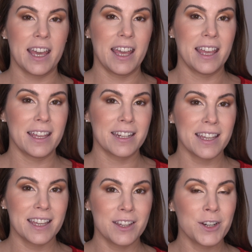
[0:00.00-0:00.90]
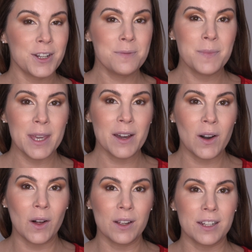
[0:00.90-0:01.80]
And could it be a
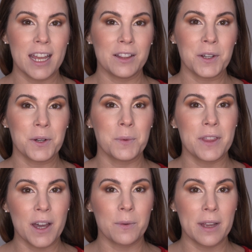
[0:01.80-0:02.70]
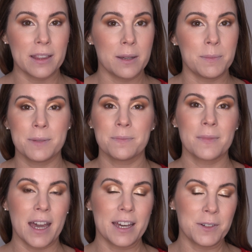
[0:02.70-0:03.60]
holiday look without red lips?
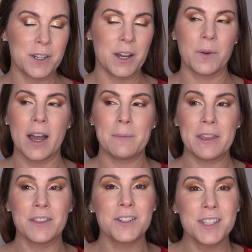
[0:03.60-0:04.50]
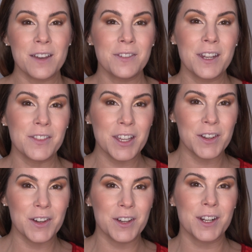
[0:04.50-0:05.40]
I don't know. I mean, there's definitely
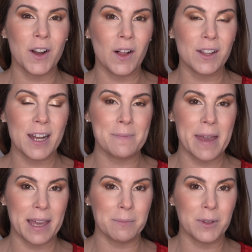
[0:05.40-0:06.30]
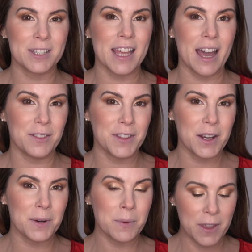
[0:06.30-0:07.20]
good holiday makeup looks out
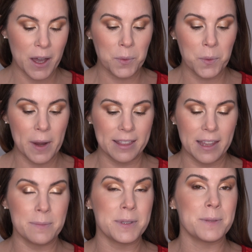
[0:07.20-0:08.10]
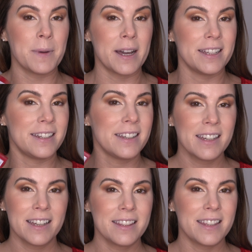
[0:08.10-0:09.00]
there without red lips, but
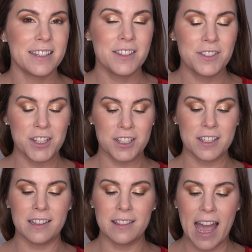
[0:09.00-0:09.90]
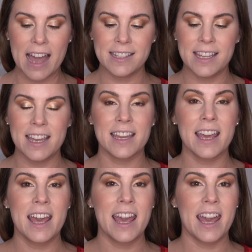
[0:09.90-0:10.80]
this is just
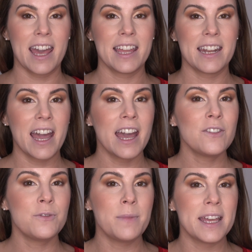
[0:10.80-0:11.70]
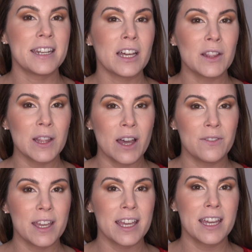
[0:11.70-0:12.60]
classic and I have been
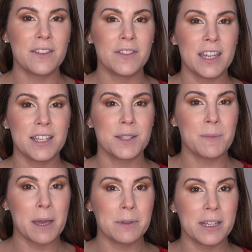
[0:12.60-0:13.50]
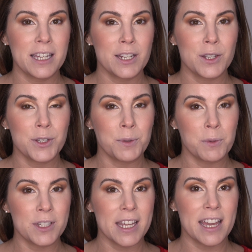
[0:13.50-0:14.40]
loving these Maybelline
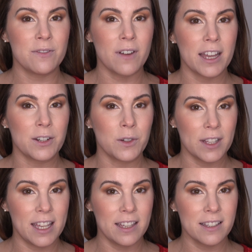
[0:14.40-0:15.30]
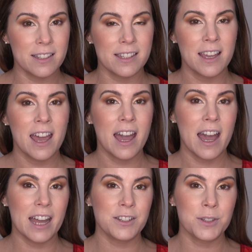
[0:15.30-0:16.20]
Superstay Vinyl Inks.
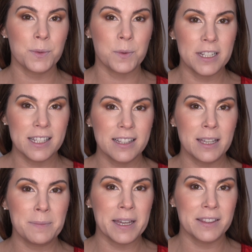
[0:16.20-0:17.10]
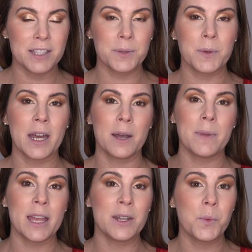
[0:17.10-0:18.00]
I just recently picked this one
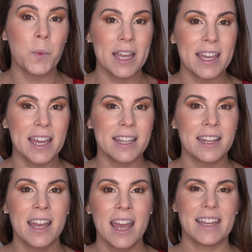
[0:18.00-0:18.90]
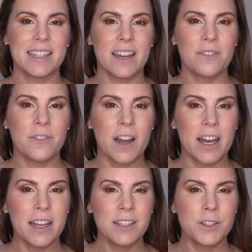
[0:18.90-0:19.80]
up in Wicked and I
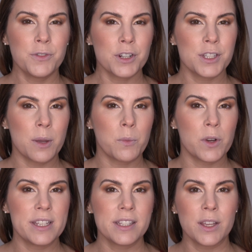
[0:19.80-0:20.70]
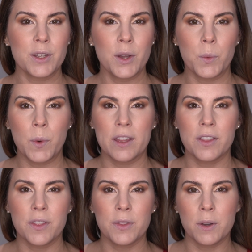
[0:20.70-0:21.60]
find for some reason
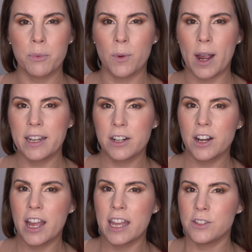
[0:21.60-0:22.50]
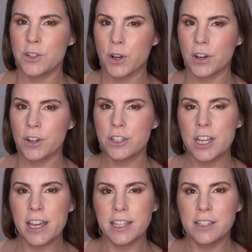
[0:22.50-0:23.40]
with the brighter and darker
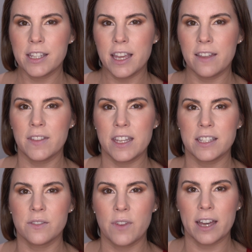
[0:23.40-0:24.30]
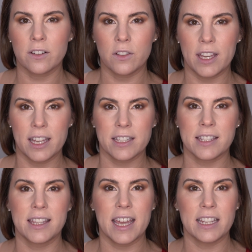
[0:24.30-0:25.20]
shades in these vinyl
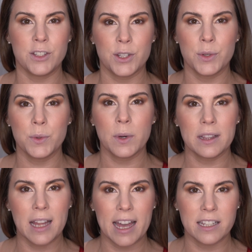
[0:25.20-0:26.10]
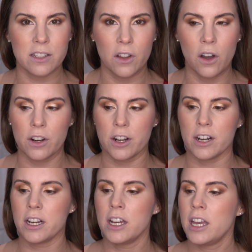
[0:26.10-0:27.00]
inks, they do last
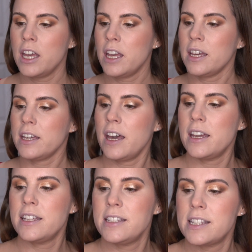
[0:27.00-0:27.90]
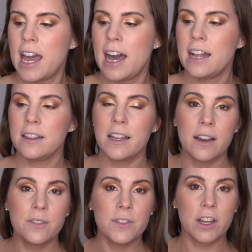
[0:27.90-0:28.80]
longer because I
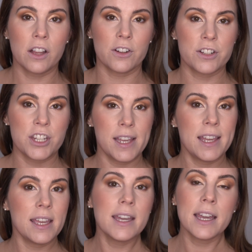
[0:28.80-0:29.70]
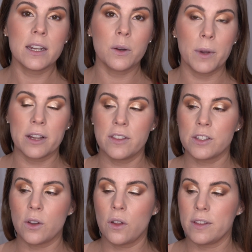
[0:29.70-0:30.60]
love the color Cheeky and I wear
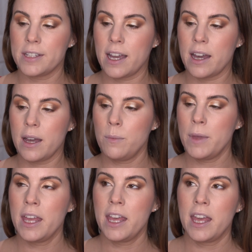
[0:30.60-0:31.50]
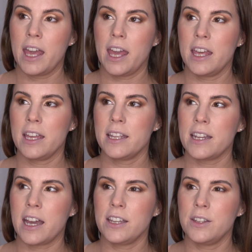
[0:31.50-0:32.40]
this all the time and
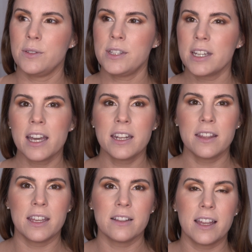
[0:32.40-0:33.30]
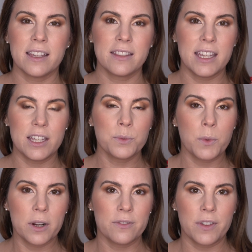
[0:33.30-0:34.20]
I used to kind of think like these
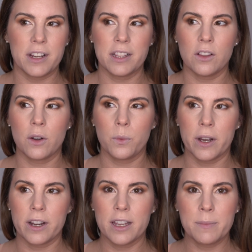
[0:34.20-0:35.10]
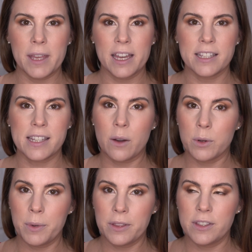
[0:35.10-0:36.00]
weren't very long wearing because I
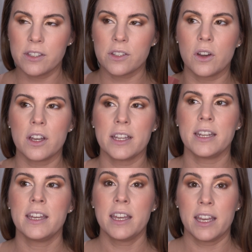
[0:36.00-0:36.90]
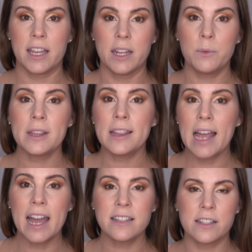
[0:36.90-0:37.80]
would put this on and it would
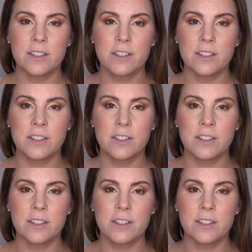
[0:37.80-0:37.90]
last